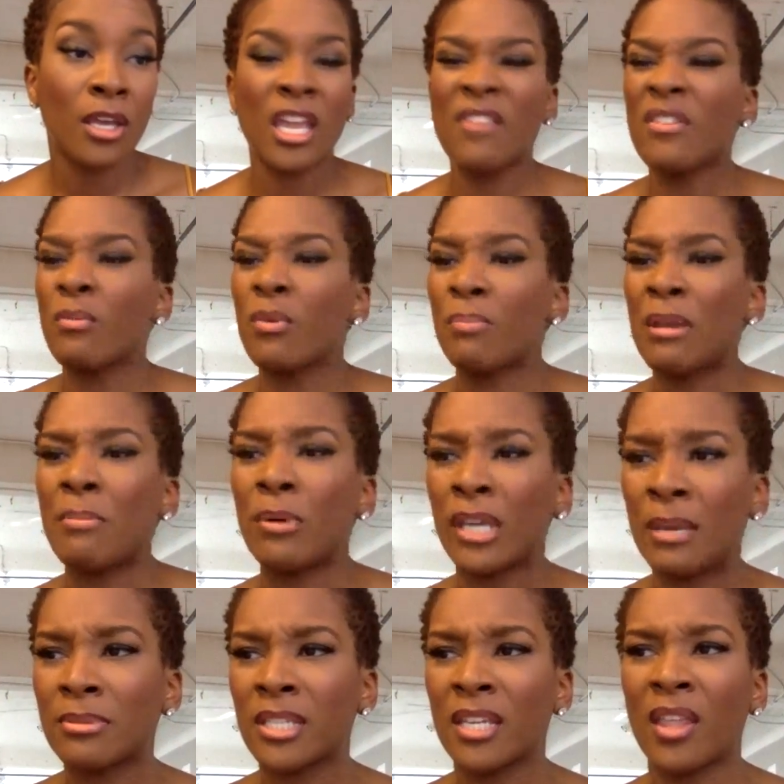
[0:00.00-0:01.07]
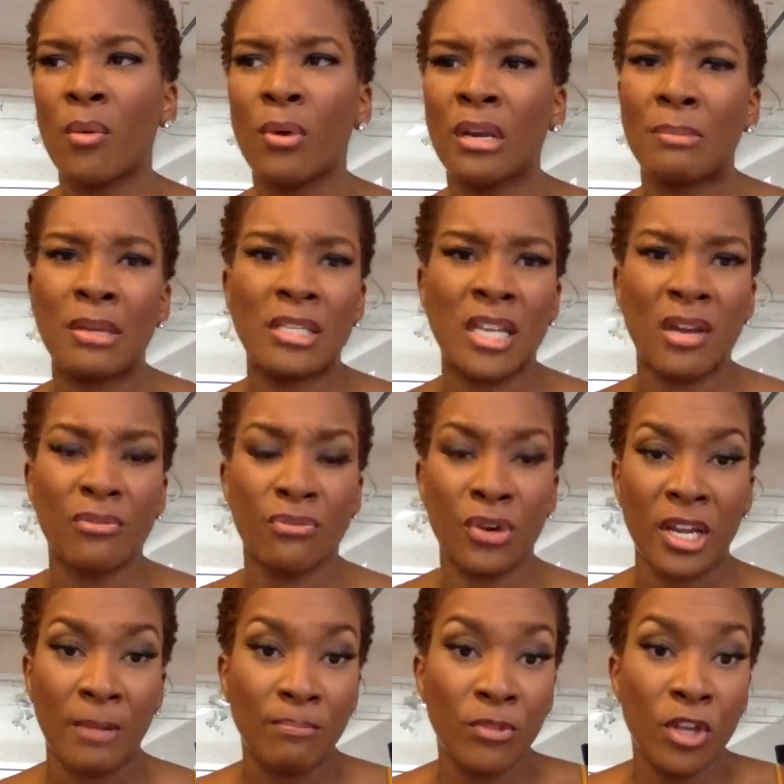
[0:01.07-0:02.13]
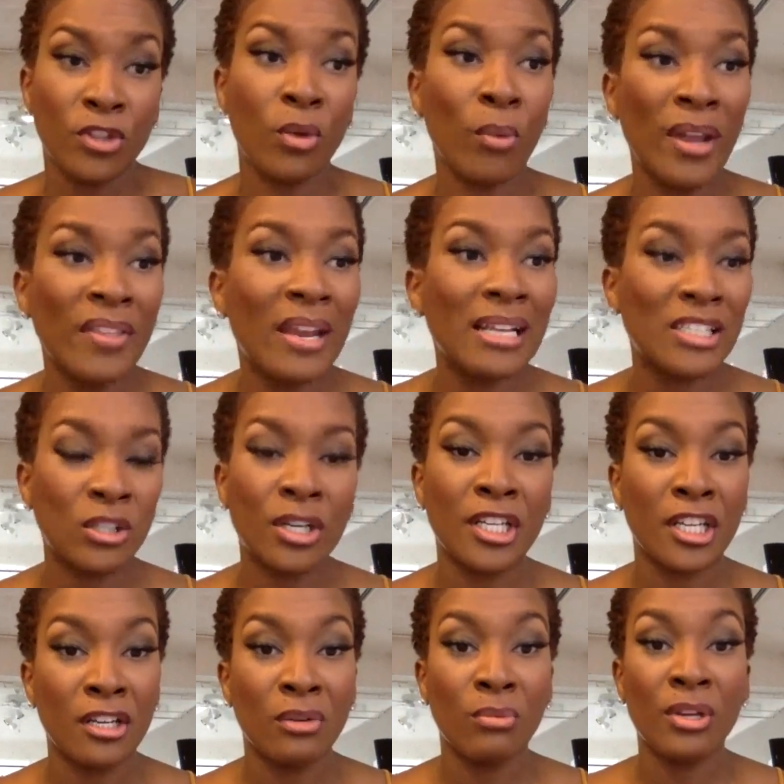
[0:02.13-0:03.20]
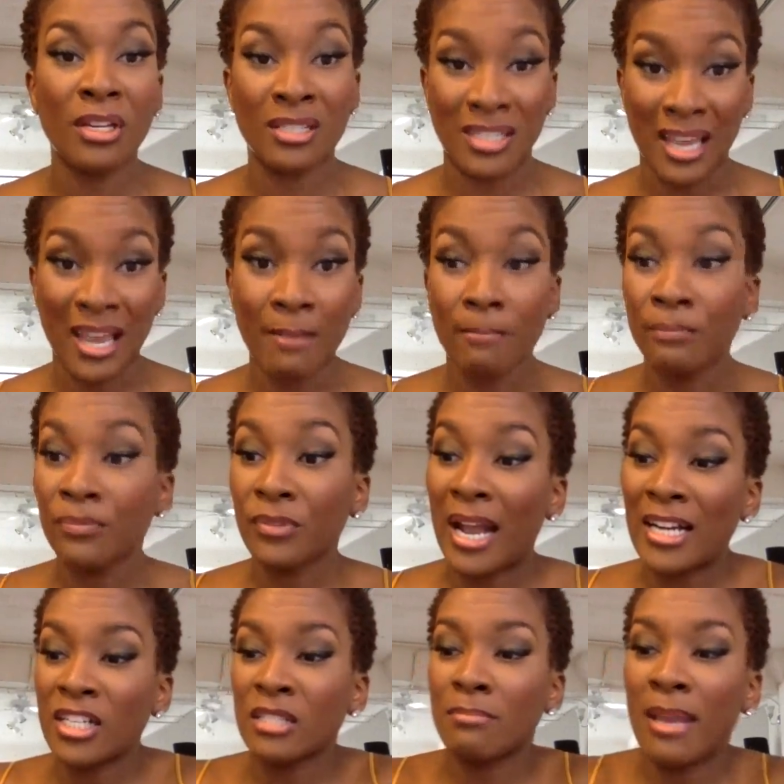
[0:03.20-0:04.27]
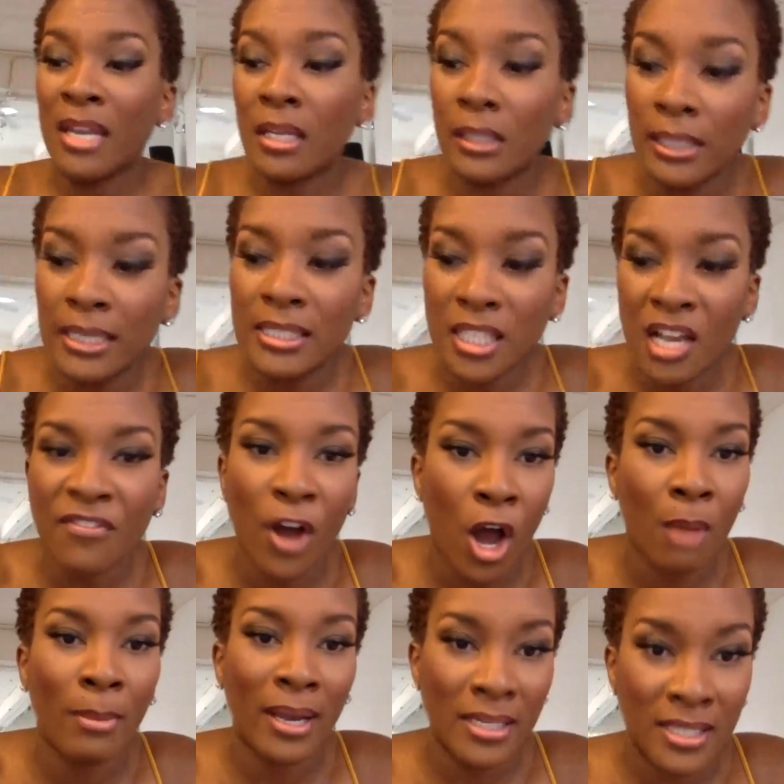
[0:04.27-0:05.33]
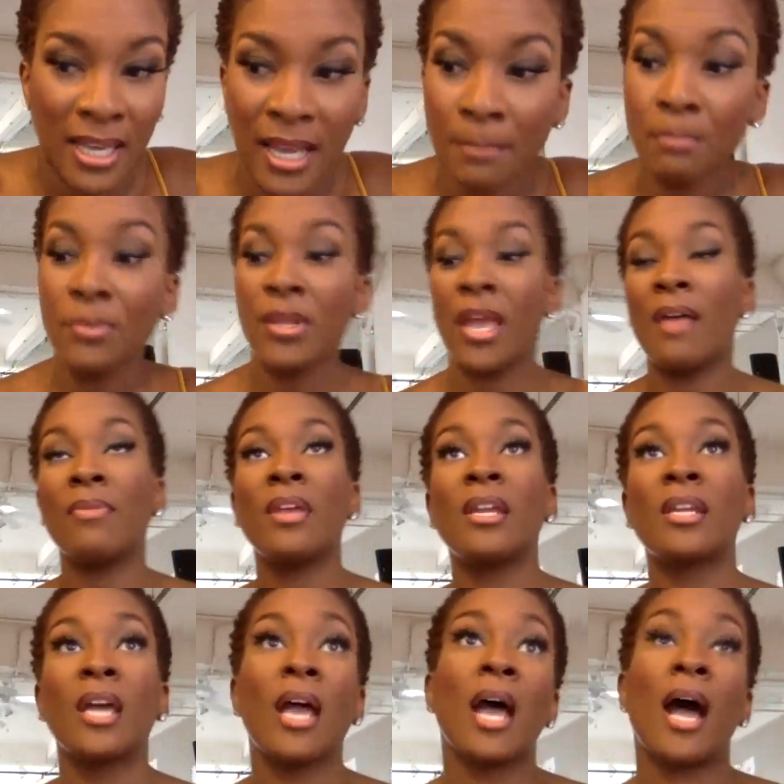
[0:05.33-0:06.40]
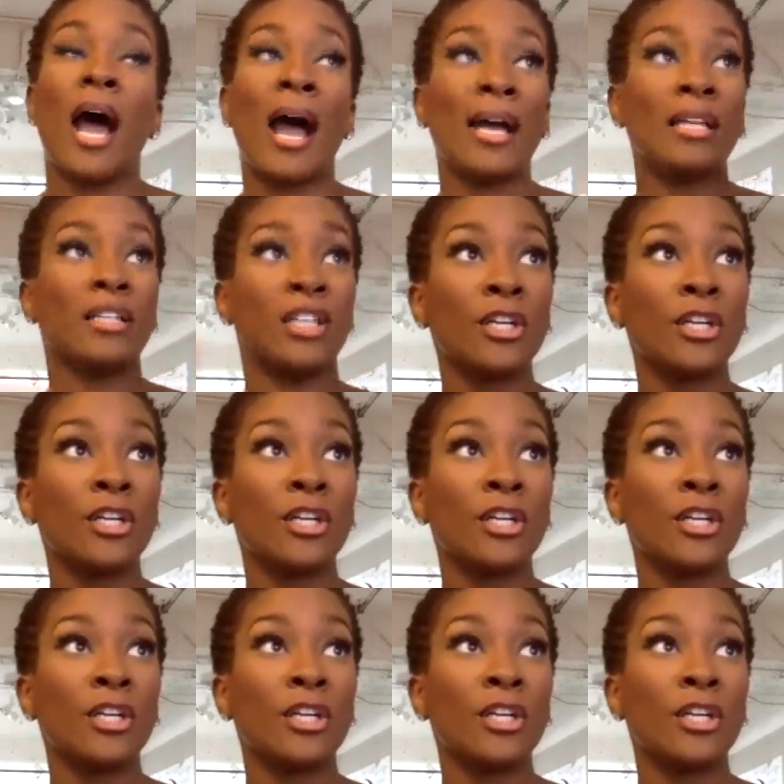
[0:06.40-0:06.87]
Even when people keep saying they want to be debt free, the way that I started getting rid of debt, I just made a list of all my debt. And then I